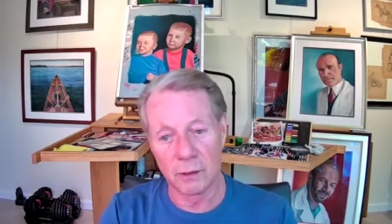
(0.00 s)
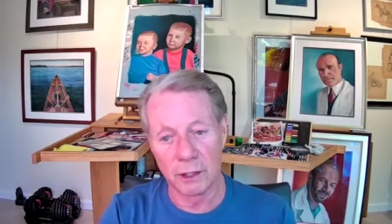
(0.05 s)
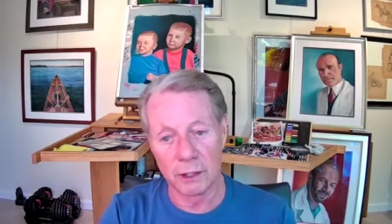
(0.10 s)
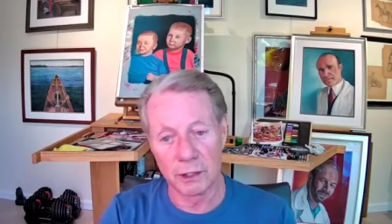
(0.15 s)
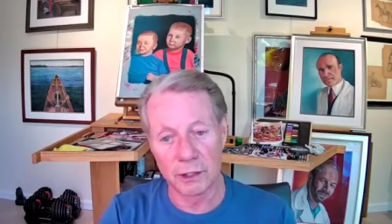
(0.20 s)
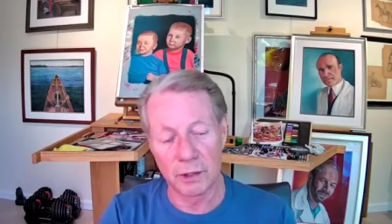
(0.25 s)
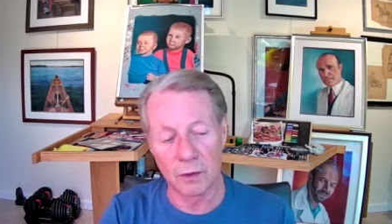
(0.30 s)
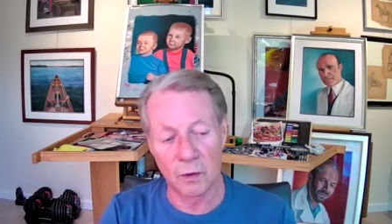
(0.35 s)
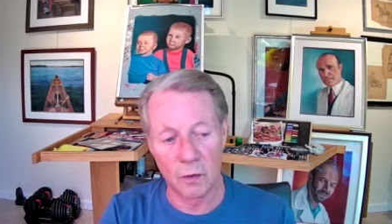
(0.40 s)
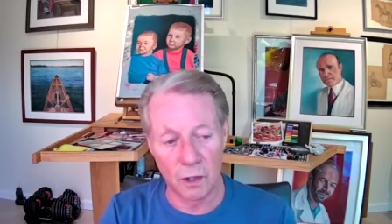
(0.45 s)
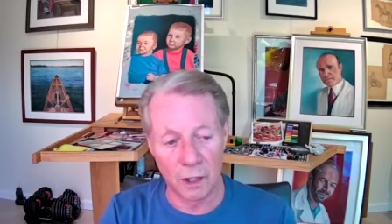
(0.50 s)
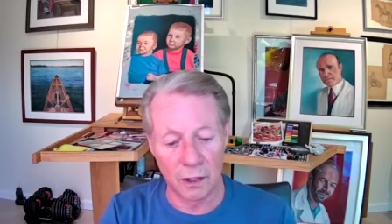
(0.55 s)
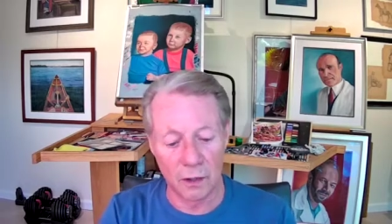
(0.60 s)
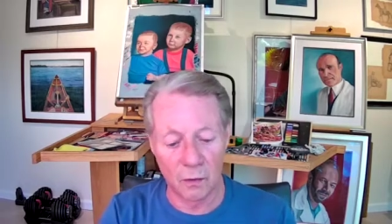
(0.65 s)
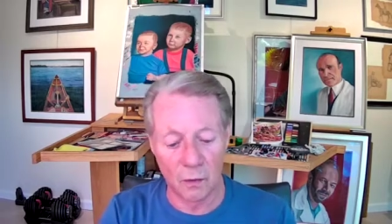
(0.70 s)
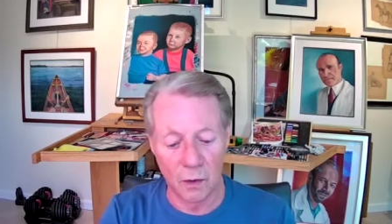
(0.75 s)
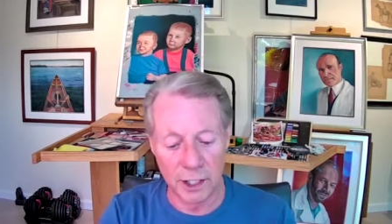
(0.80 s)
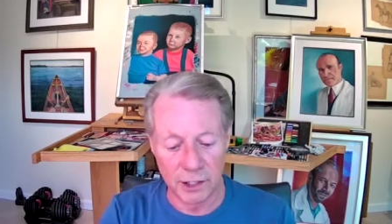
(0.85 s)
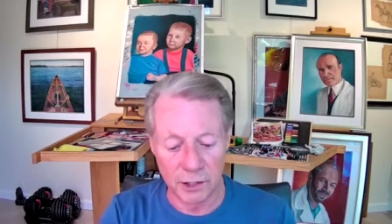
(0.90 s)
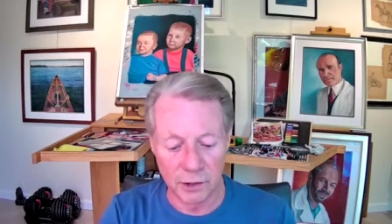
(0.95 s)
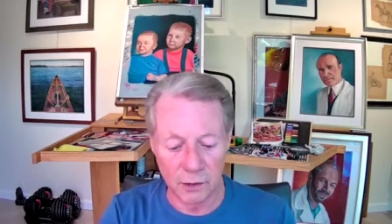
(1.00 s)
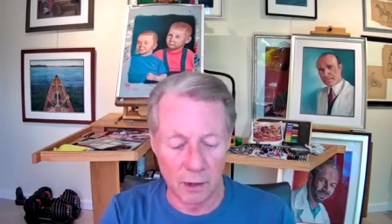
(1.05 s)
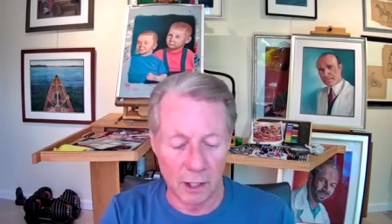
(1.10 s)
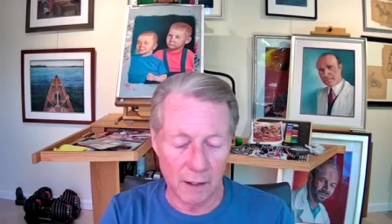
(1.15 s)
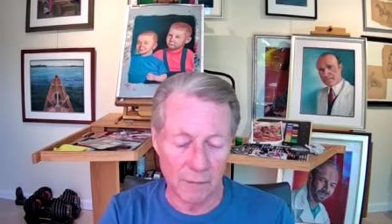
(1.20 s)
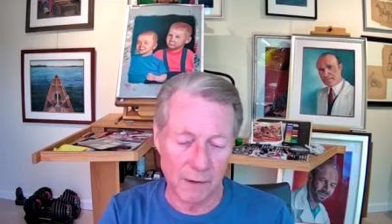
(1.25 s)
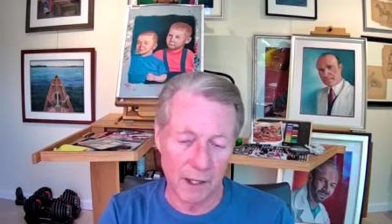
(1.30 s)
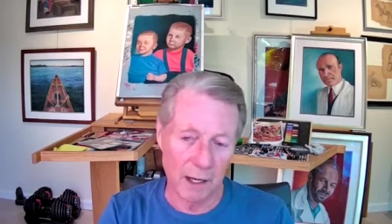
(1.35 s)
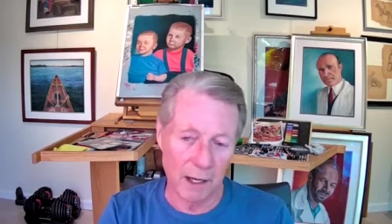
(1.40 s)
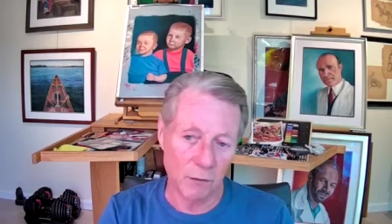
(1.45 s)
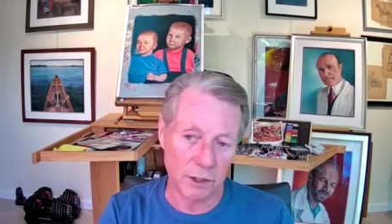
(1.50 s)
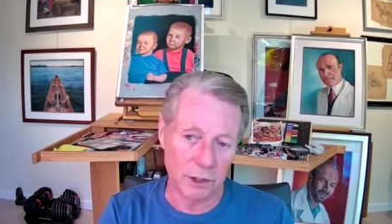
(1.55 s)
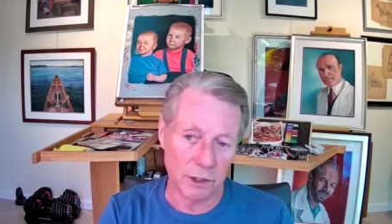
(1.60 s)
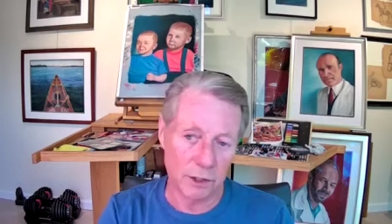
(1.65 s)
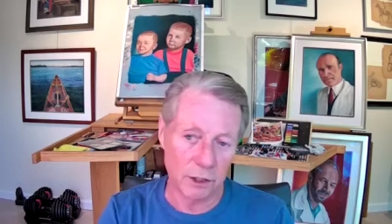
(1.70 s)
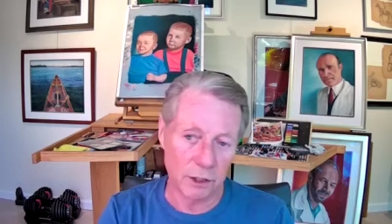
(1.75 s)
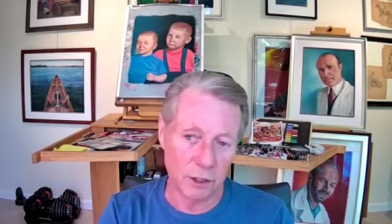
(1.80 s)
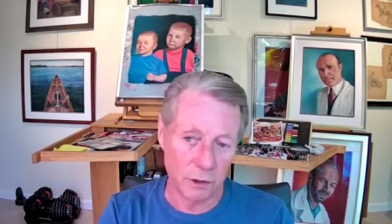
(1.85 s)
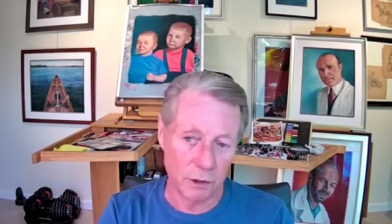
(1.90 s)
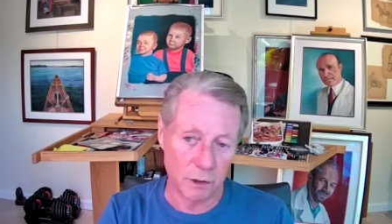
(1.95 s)
And so one of the ways around that was
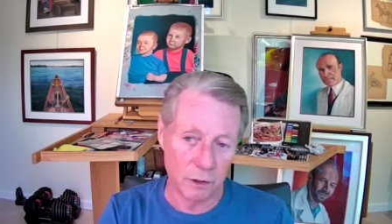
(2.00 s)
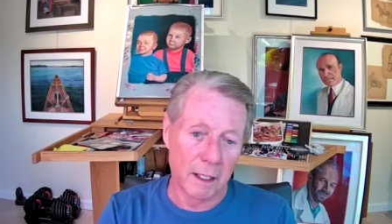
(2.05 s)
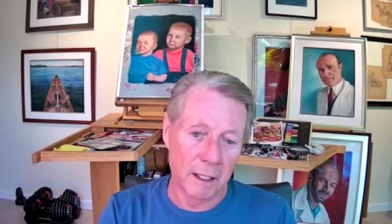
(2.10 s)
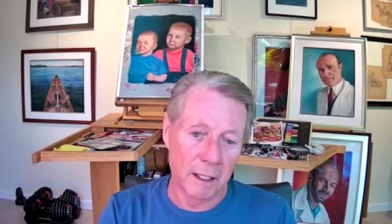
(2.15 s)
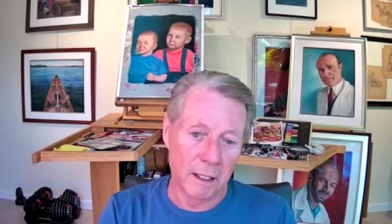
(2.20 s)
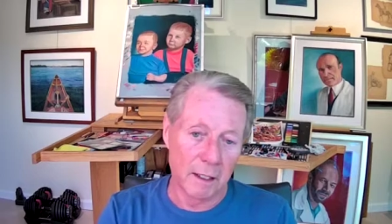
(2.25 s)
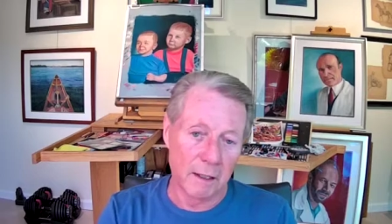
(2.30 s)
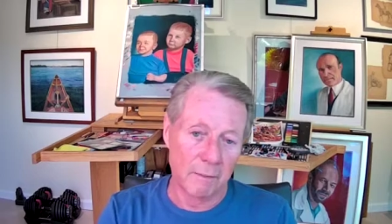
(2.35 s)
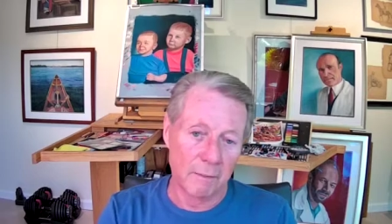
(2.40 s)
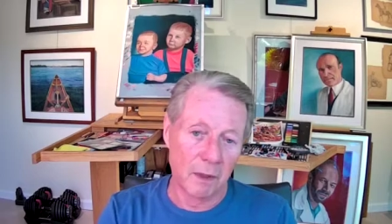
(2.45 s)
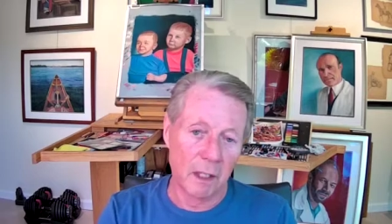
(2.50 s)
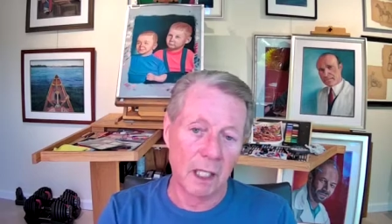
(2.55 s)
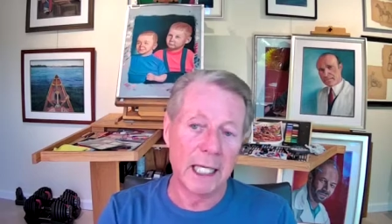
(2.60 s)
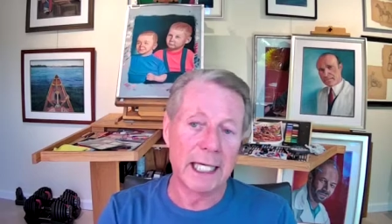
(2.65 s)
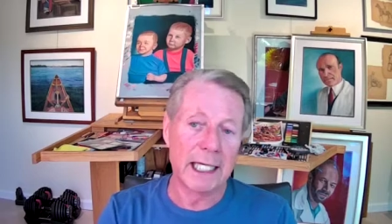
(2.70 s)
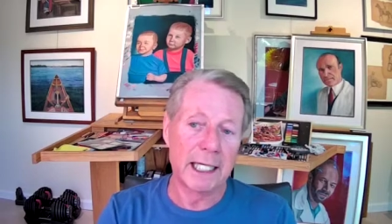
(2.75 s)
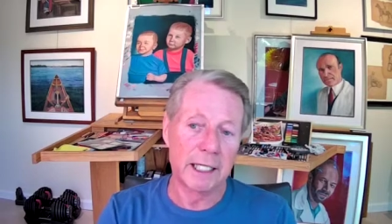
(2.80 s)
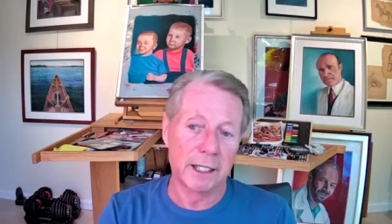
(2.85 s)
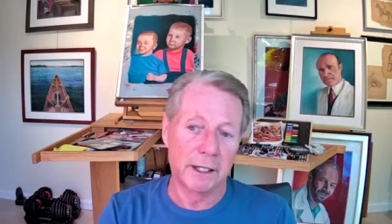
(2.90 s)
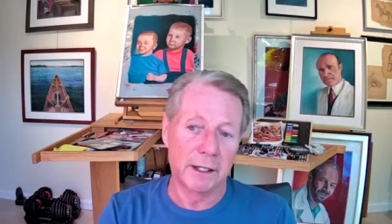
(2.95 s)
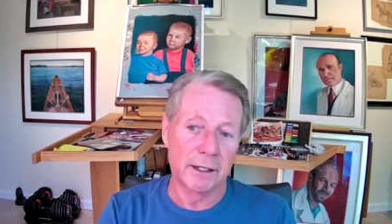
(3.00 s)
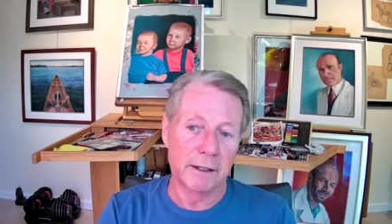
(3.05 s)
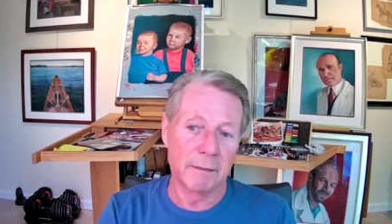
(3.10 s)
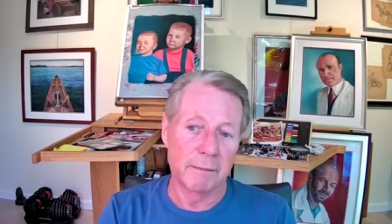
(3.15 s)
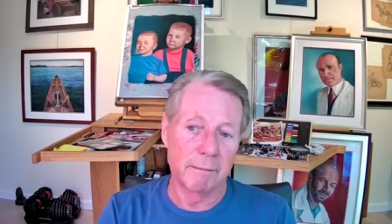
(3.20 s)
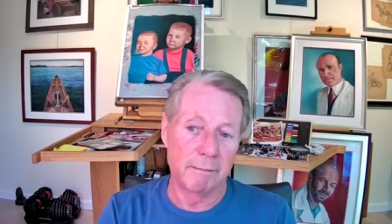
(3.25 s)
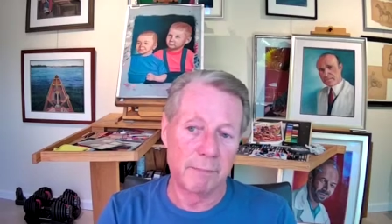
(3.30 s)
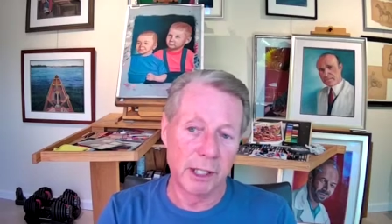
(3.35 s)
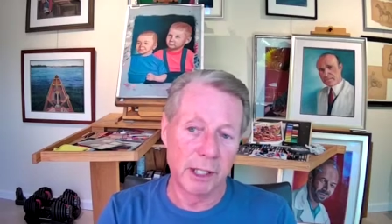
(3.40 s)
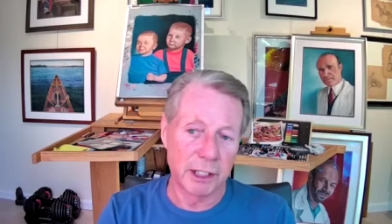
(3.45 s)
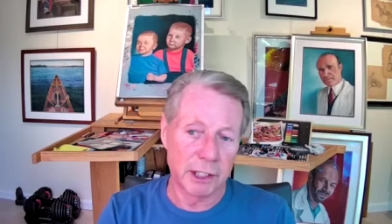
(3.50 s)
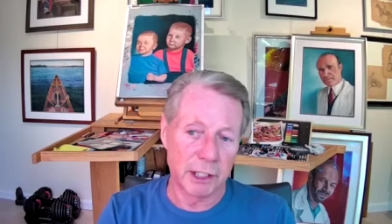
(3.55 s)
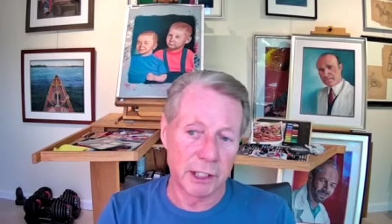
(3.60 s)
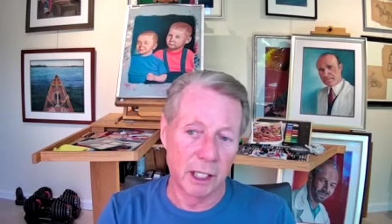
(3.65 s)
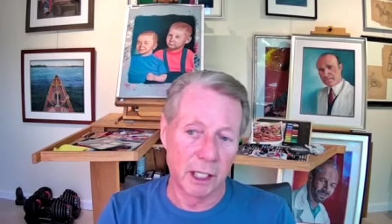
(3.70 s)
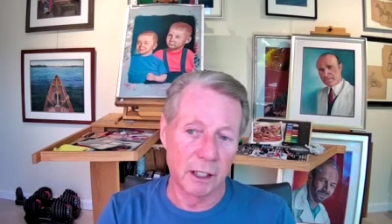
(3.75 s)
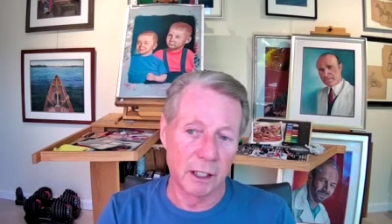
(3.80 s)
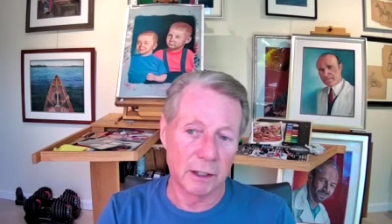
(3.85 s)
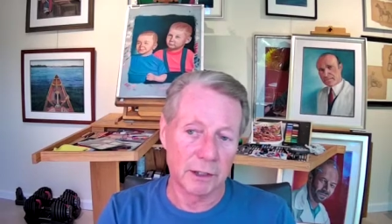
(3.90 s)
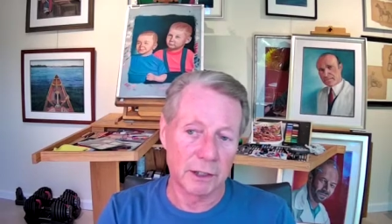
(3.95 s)
to use malignant B
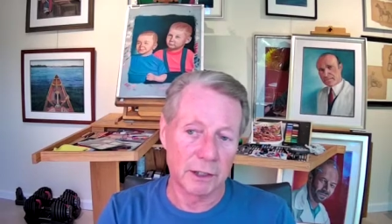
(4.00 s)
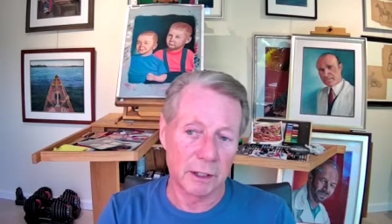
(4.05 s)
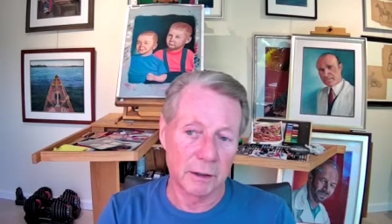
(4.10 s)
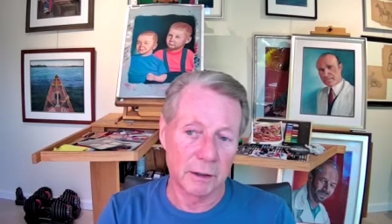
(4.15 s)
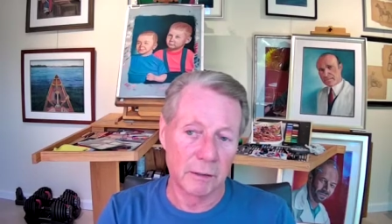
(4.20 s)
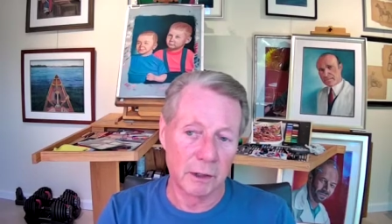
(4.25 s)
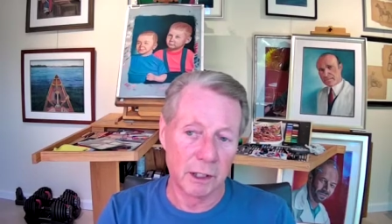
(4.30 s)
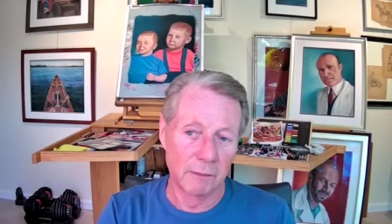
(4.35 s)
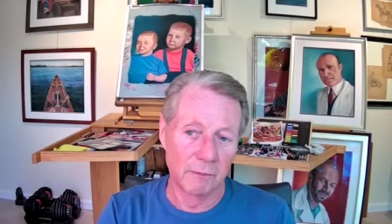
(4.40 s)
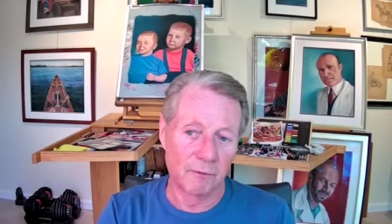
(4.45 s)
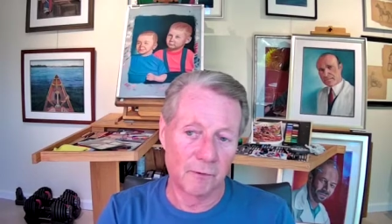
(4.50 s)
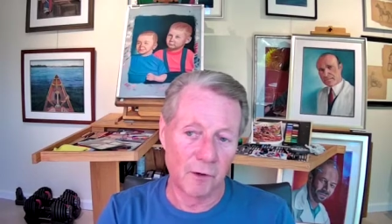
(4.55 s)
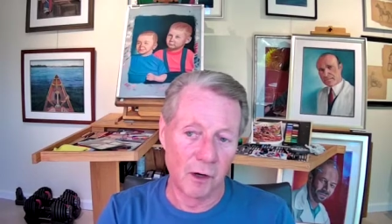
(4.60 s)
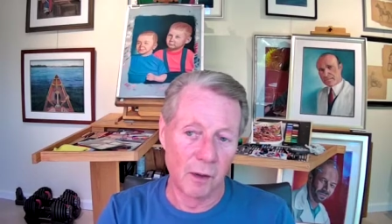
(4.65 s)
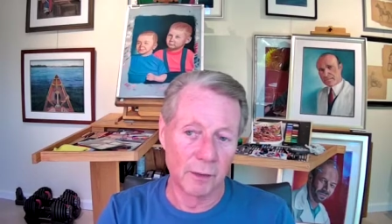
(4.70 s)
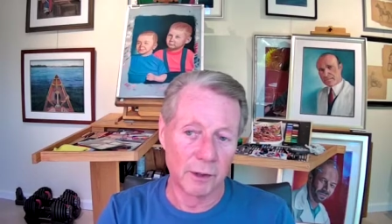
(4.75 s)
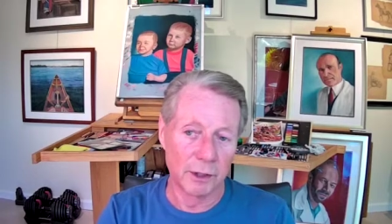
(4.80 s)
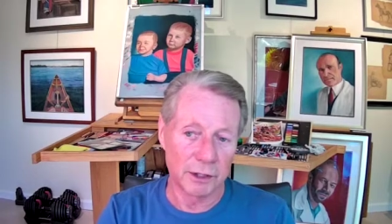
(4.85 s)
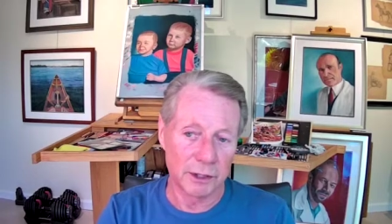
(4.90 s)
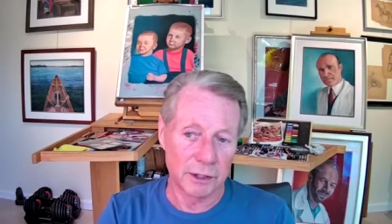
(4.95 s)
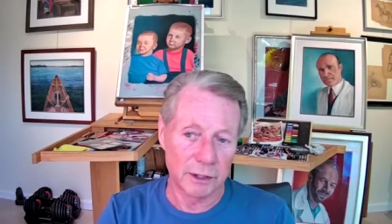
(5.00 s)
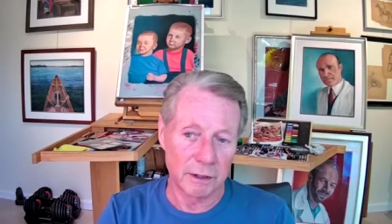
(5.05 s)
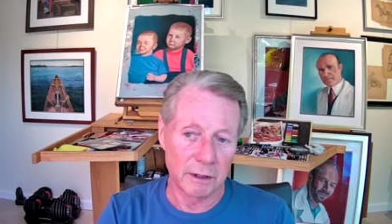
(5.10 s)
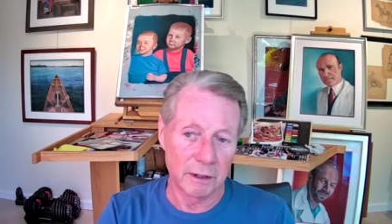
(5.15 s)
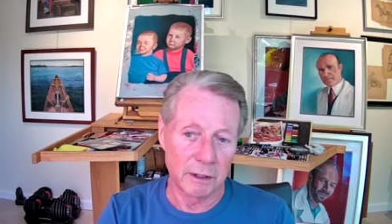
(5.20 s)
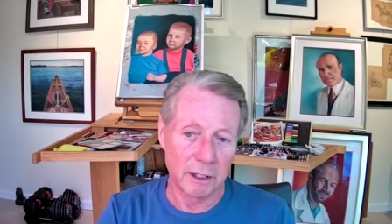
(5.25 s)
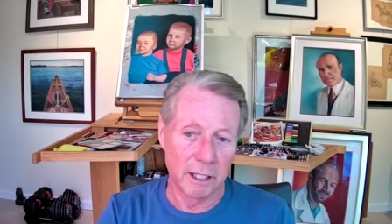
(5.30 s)
cells, lymphomas,